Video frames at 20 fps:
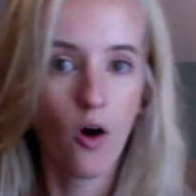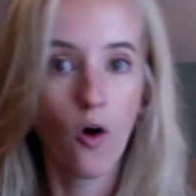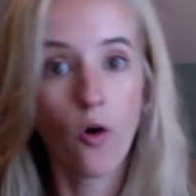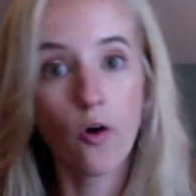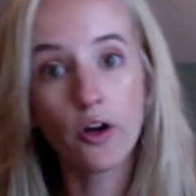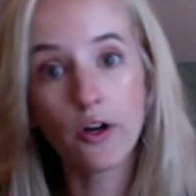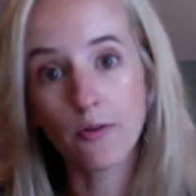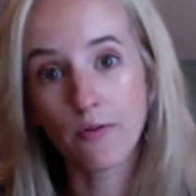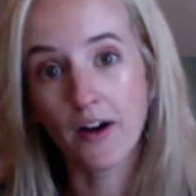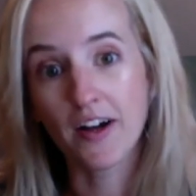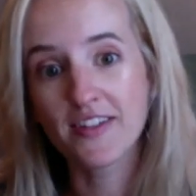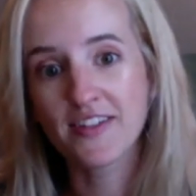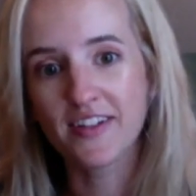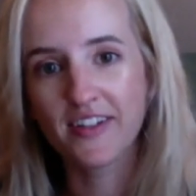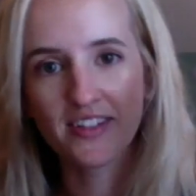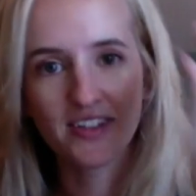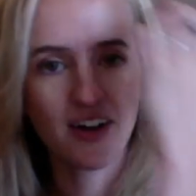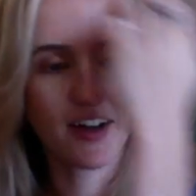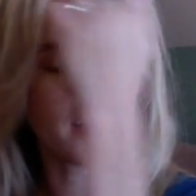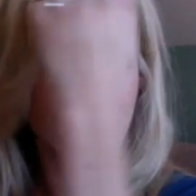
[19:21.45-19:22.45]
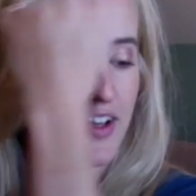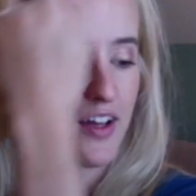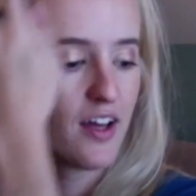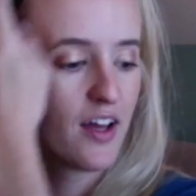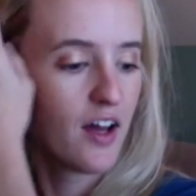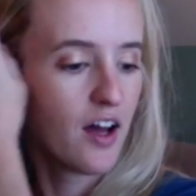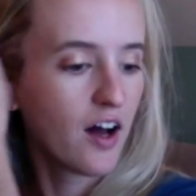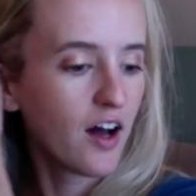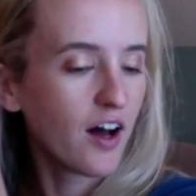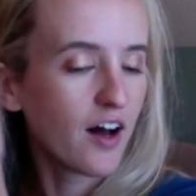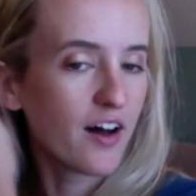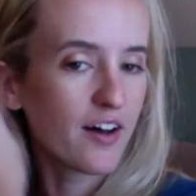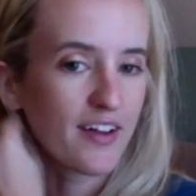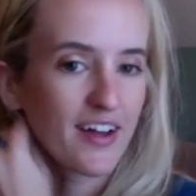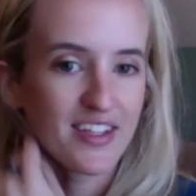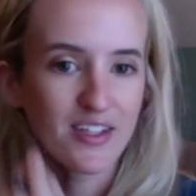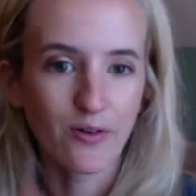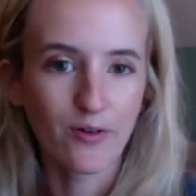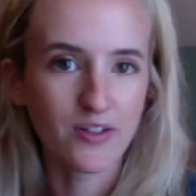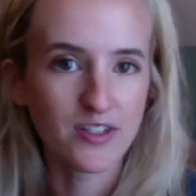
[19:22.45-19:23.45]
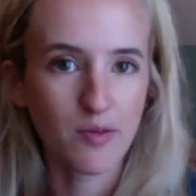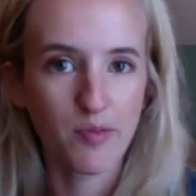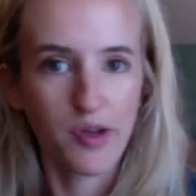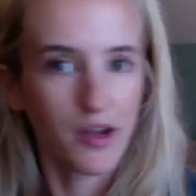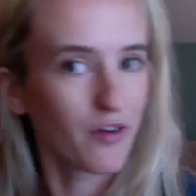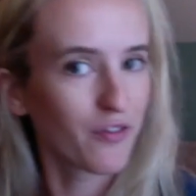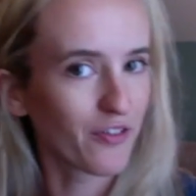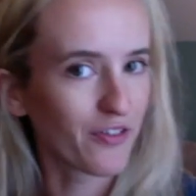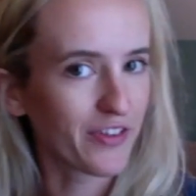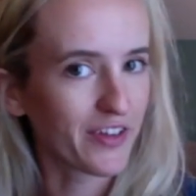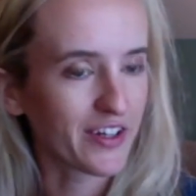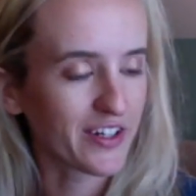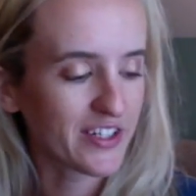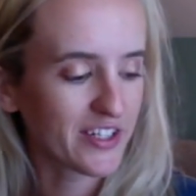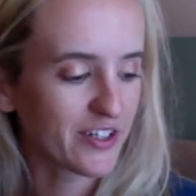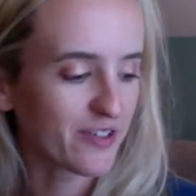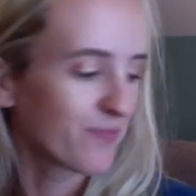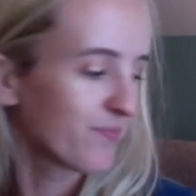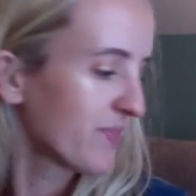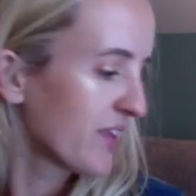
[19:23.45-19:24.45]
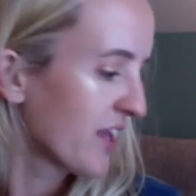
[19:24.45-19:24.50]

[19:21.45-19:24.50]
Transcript: or your rising sign. That's always a beautiful thing too.